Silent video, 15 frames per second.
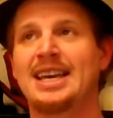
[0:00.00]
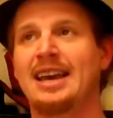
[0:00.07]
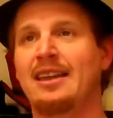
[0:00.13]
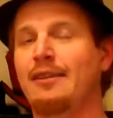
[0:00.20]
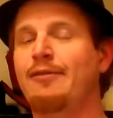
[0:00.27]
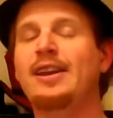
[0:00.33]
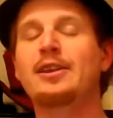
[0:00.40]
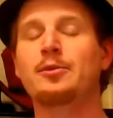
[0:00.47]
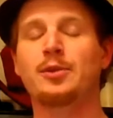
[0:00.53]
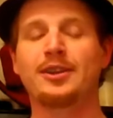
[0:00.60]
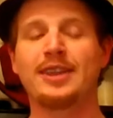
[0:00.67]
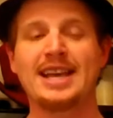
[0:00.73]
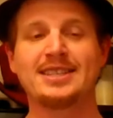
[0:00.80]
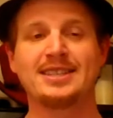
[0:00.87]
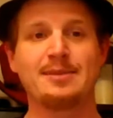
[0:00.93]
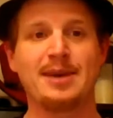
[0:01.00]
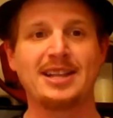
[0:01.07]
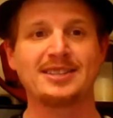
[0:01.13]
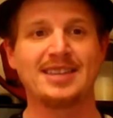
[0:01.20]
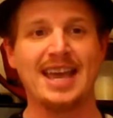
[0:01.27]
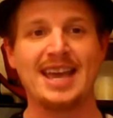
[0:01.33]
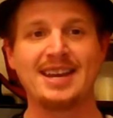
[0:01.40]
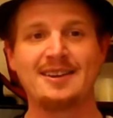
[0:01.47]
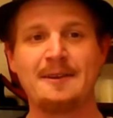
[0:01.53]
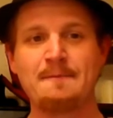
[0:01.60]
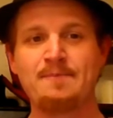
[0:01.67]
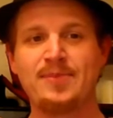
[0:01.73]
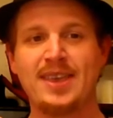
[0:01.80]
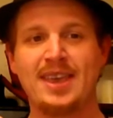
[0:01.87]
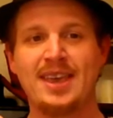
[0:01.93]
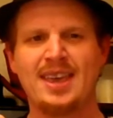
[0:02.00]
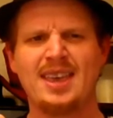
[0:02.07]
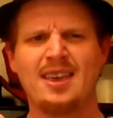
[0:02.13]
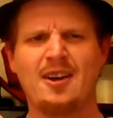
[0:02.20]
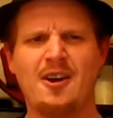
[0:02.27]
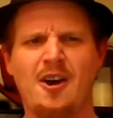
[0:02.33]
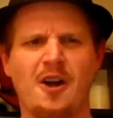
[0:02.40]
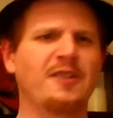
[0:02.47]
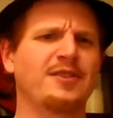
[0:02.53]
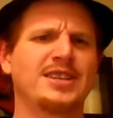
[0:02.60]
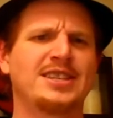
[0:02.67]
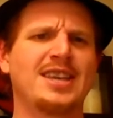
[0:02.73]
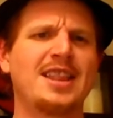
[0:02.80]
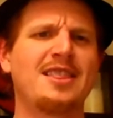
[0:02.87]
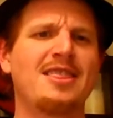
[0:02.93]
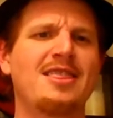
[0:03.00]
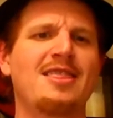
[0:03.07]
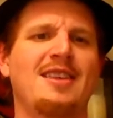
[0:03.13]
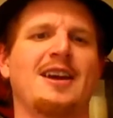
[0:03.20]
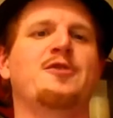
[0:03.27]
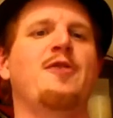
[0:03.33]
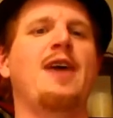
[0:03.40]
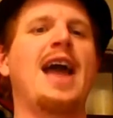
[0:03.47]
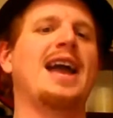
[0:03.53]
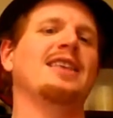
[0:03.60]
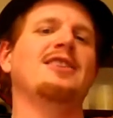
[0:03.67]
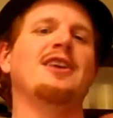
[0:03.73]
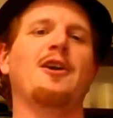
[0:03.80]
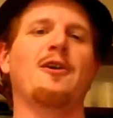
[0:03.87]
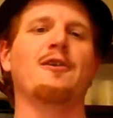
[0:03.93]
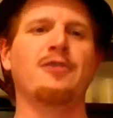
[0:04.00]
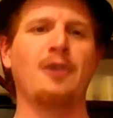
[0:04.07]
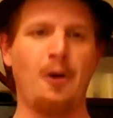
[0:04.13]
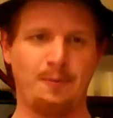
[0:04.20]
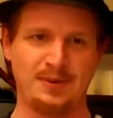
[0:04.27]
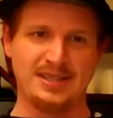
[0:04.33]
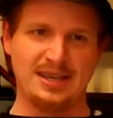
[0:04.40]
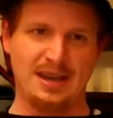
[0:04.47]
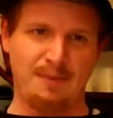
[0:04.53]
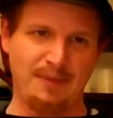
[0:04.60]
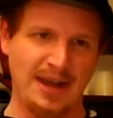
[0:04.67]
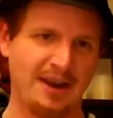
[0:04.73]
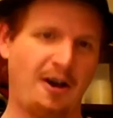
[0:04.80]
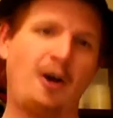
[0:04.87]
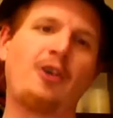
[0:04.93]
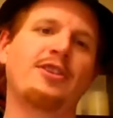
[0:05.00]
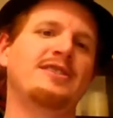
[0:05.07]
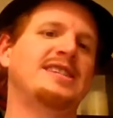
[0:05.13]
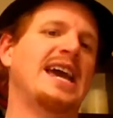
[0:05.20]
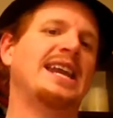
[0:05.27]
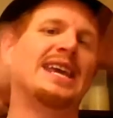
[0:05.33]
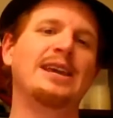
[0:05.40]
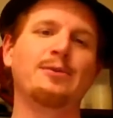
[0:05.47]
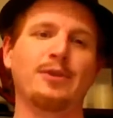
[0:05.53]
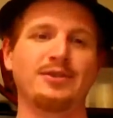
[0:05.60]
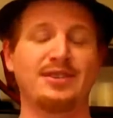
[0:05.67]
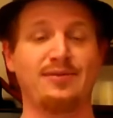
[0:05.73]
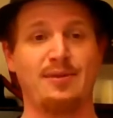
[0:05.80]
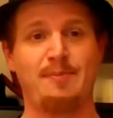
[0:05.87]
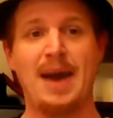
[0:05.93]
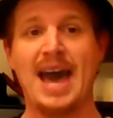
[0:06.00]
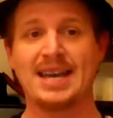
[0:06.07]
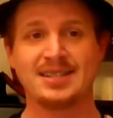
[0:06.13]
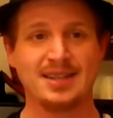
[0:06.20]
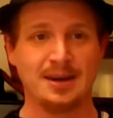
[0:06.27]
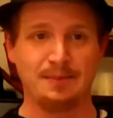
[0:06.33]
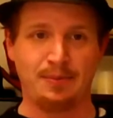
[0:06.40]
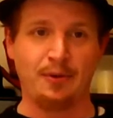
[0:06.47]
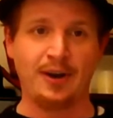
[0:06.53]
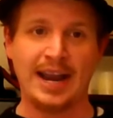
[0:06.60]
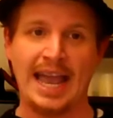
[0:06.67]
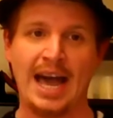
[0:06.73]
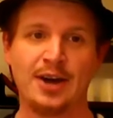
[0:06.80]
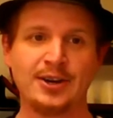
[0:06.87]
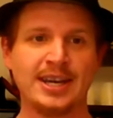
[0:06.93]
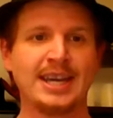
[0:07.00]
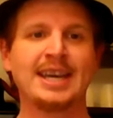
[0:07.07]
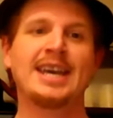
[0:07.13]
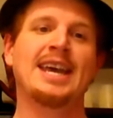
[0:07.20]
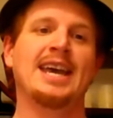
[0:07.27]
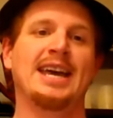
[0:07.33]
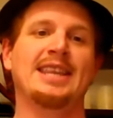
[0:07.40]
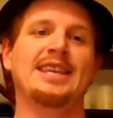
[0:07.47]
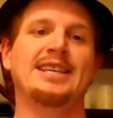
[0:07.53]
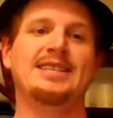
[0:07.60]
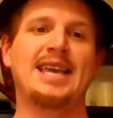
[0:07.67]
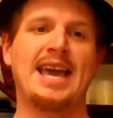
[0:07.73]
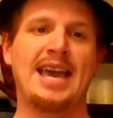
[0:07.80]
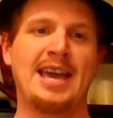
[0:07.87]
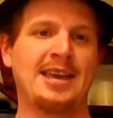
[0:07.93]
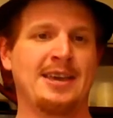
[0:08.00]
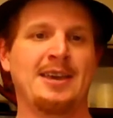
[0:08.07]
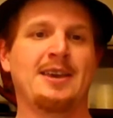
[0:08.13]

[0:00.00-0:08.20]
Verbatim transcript: uh, the fate of the world hangs in the balance, and all of a sudden, a crack in the earth opens up, and all the dead heroes of the past come pouring out, and they say